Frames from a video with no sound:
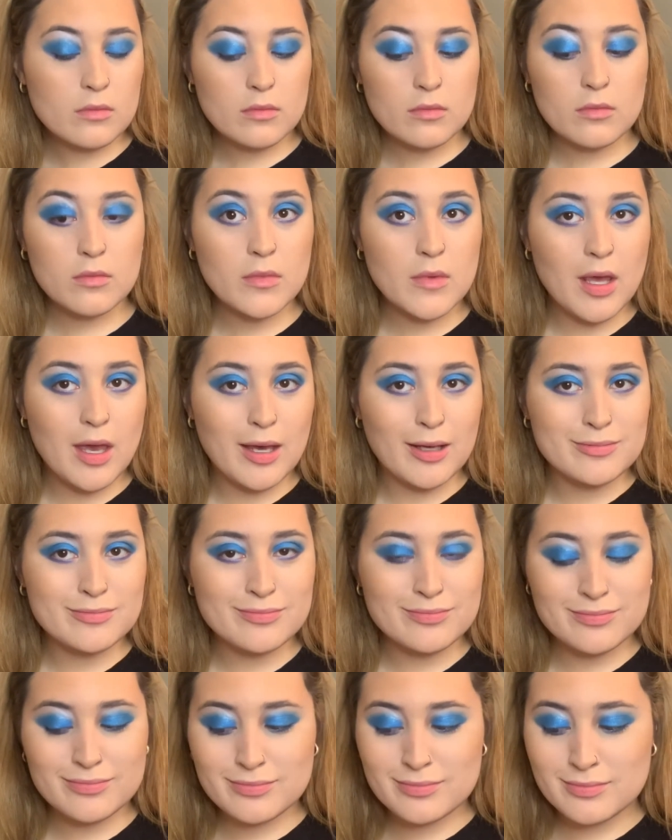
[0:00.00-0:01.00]
Okay,
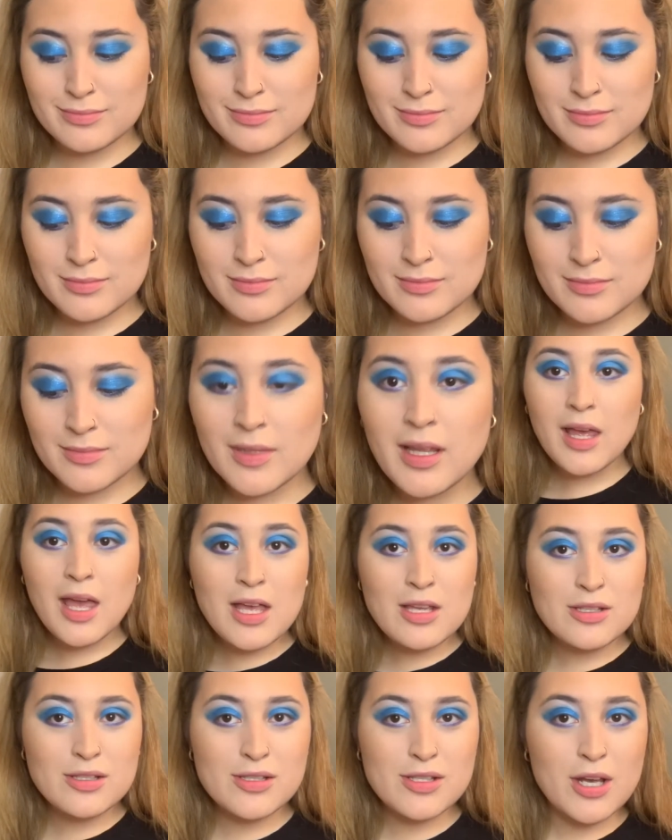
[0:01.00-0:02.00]

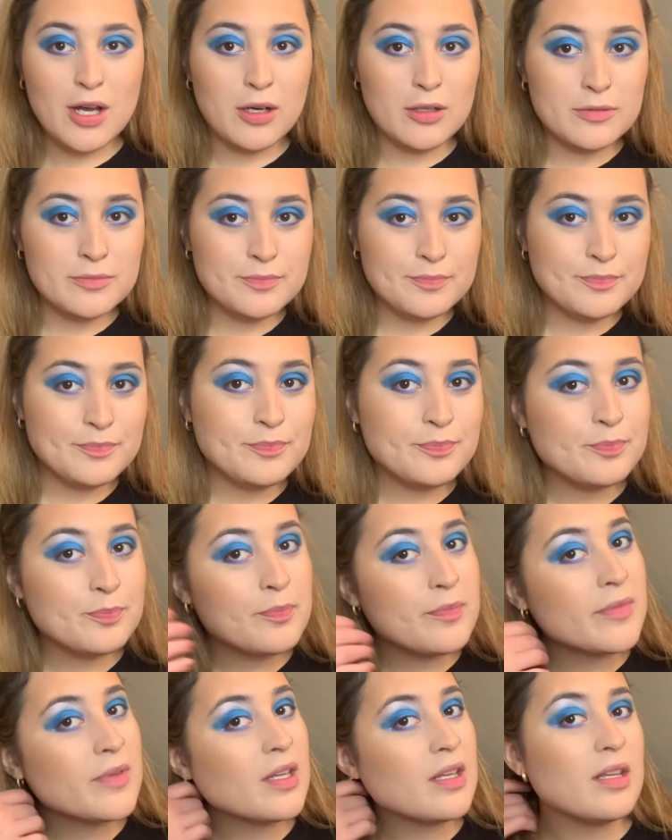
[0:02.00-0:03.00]
so
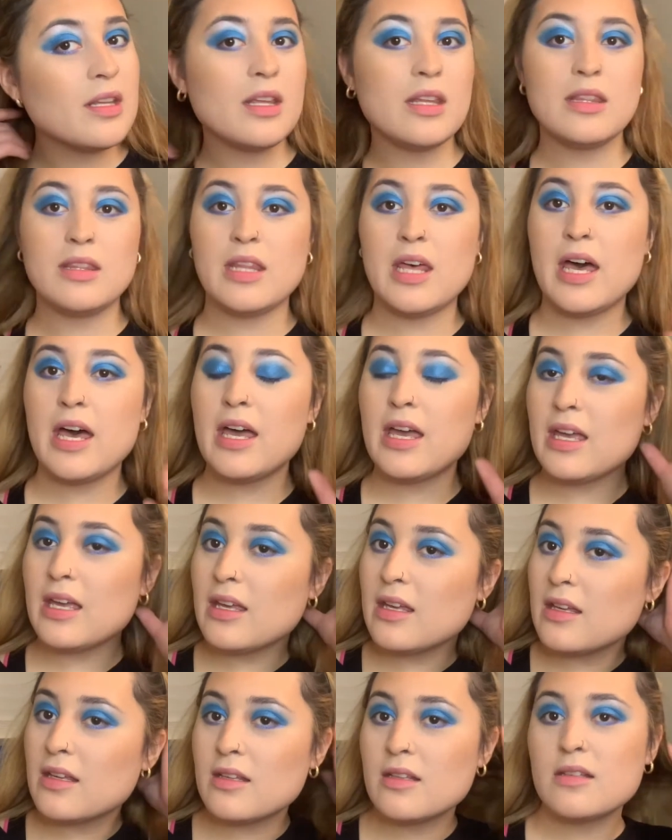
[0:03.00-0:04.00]
that
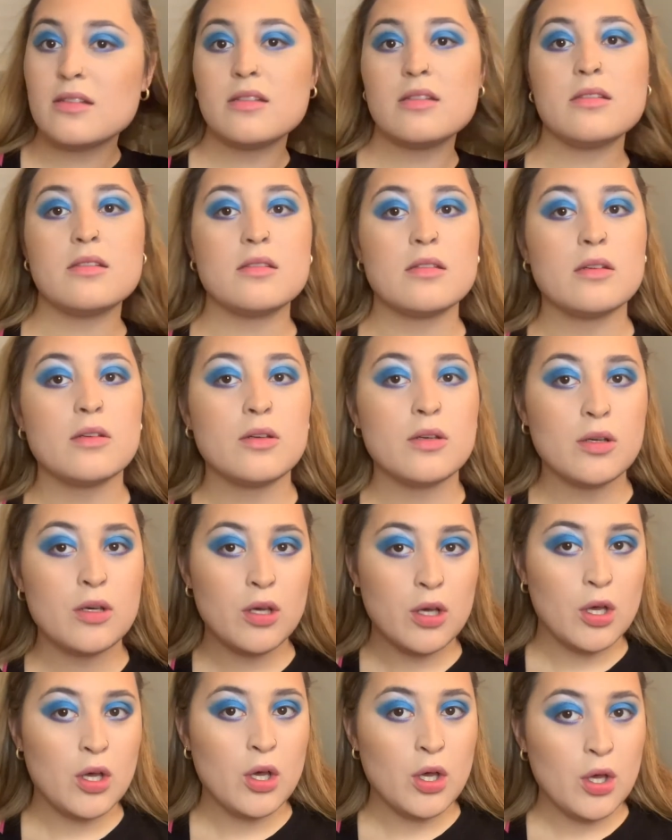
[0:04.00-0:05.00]
is
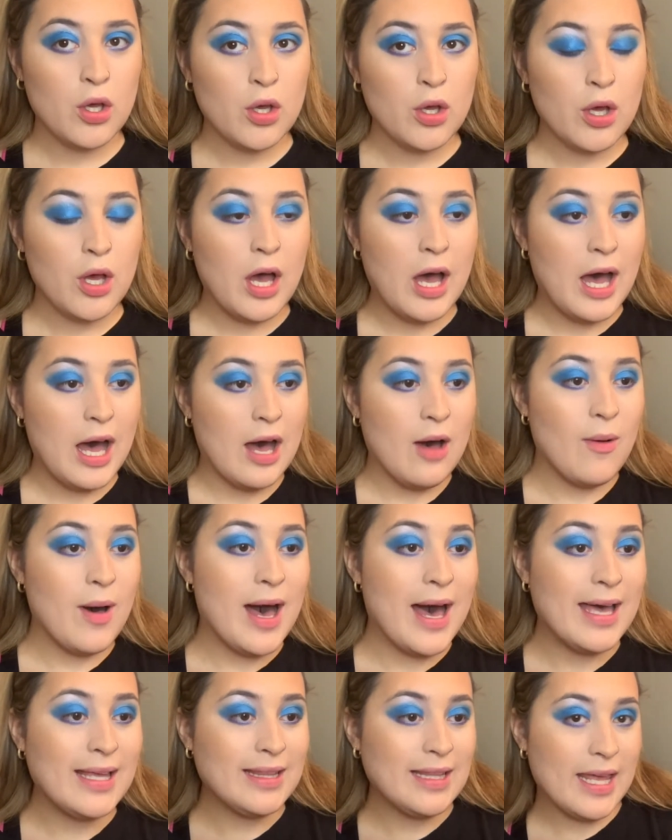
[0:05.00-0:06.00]
how I
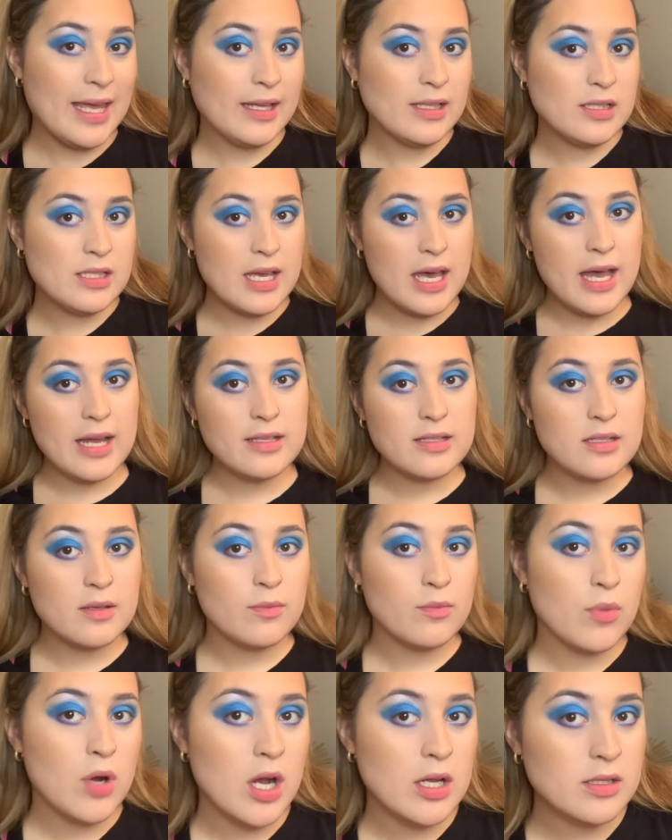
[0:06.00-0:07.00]
like to add some
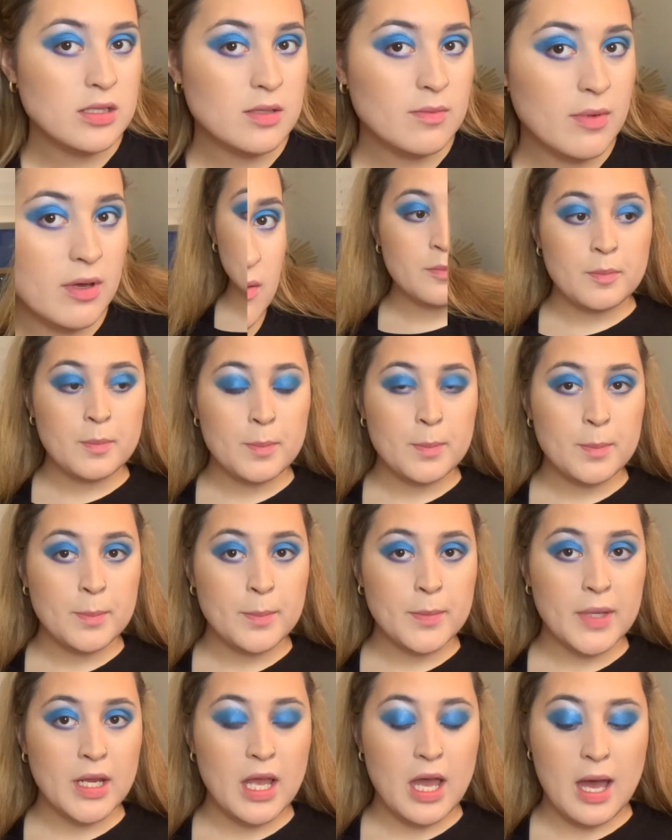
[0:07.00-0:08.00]
bronze to my face.
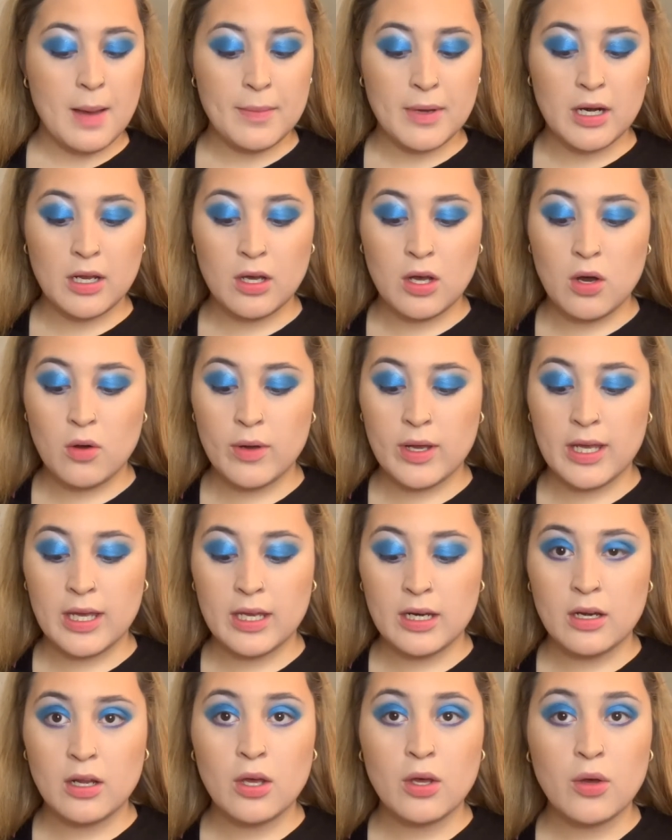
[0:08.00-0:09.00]
I'm gonna go
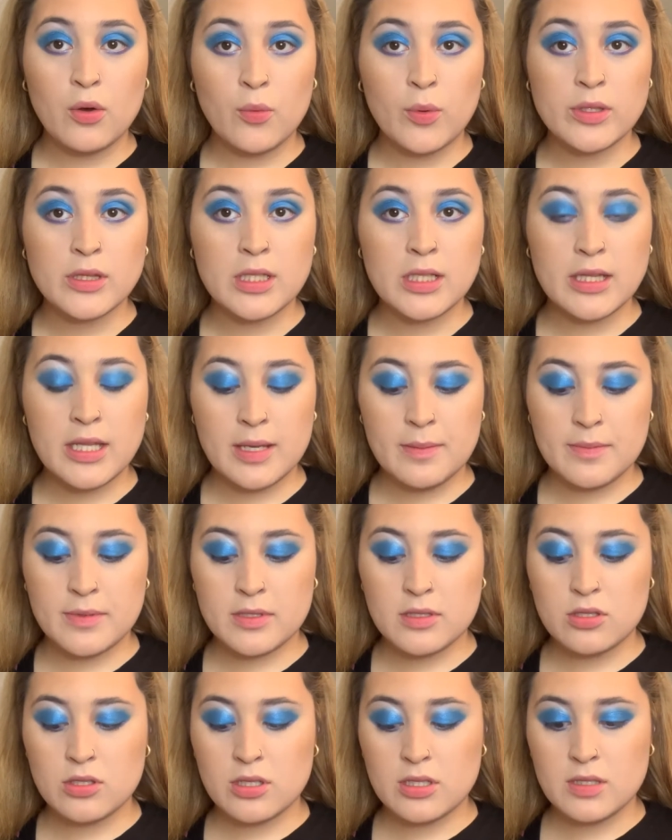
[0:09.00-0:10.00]
in with the lips
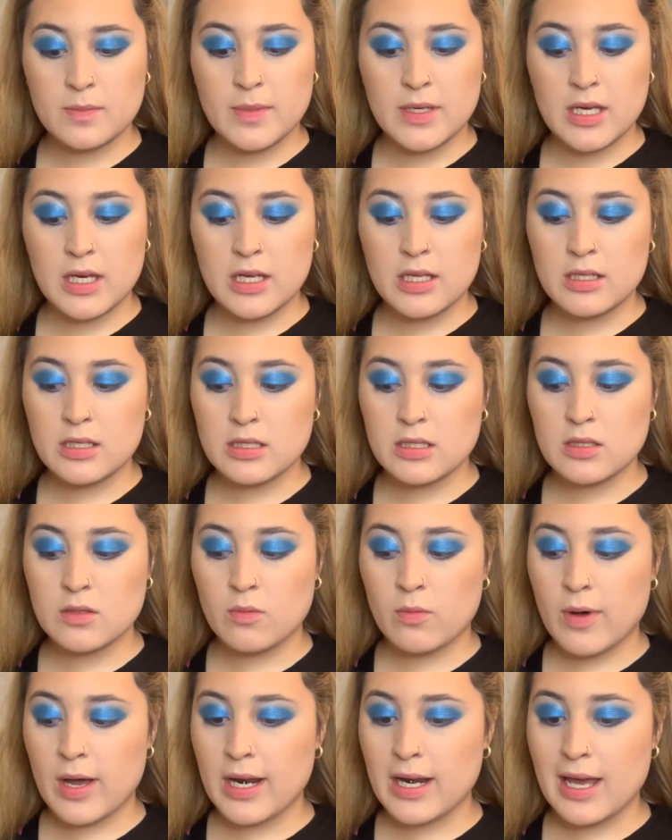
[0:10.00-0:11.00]
just because
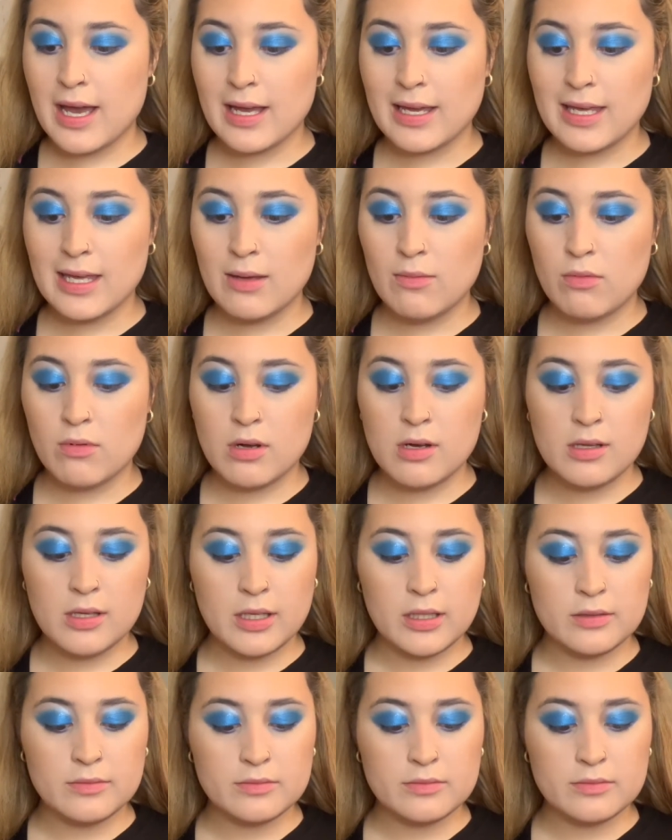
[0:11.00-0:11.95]
why not keep rolling?